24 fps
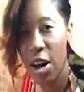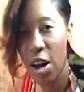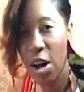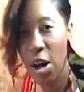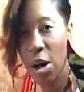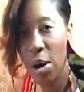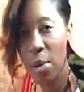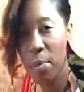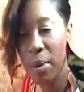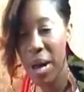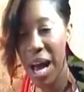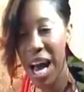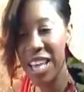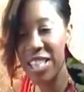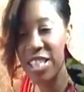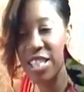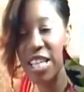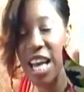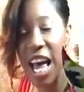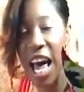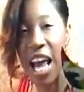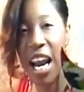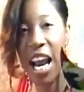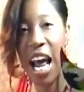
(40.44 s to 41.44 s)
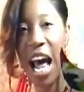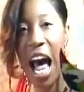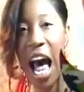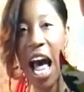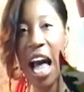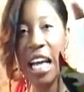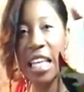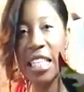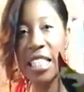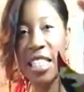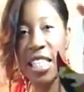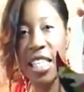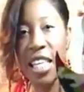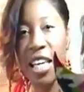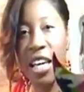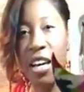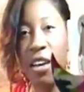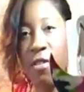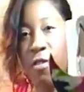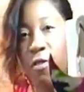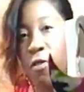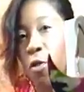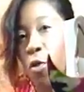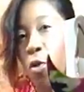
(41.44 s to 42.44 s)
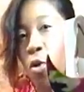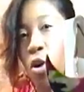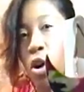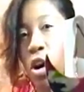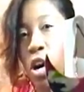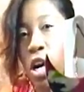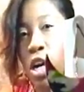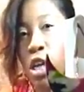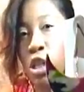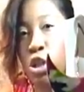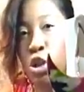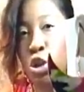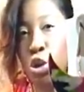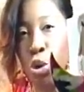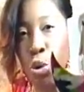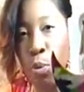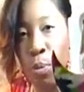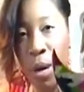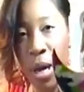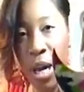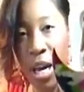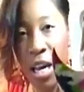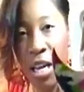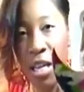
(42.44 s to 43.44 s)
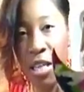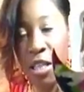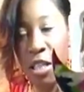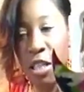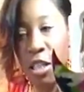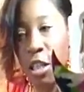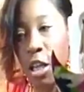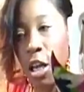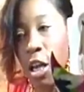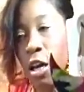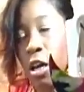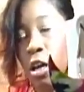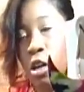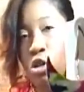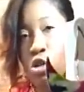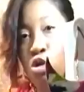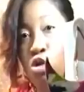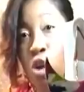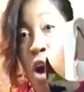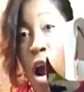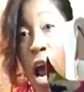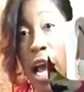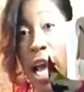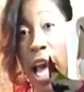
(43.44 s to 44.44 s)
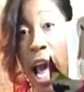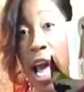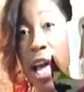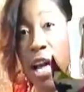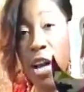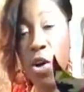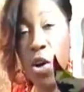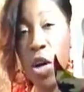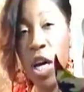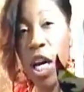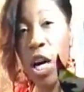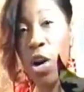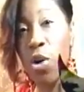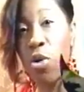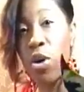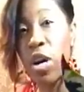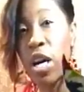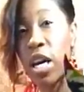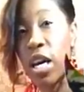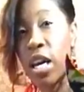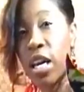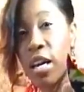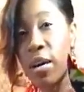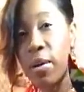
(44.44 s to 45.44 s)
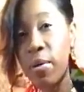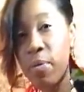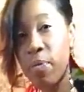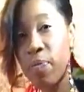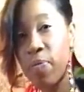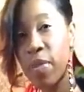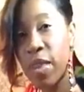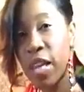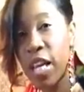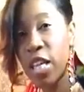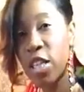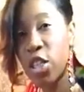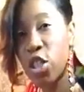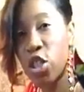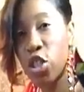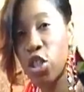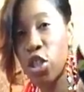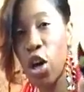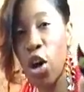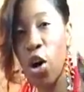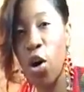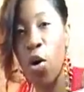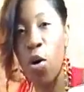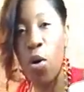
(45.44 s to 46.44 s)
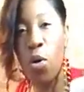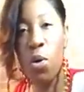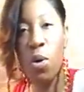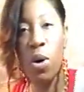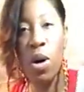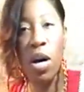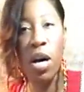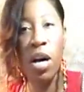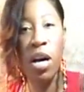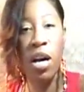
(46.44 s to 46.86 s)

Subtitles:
I just had an idea for a two-piece triangle earring. So